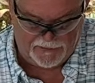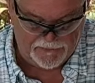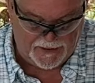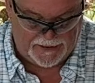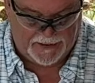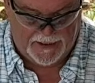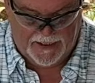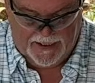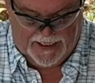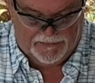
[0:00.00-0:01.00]
of thing,
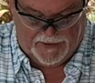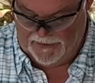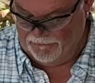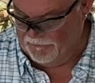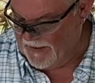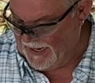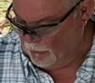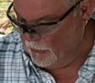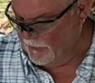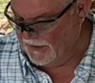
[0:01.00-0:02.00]
and then that
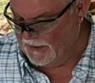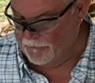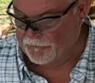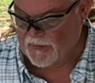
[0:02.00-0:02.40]
will be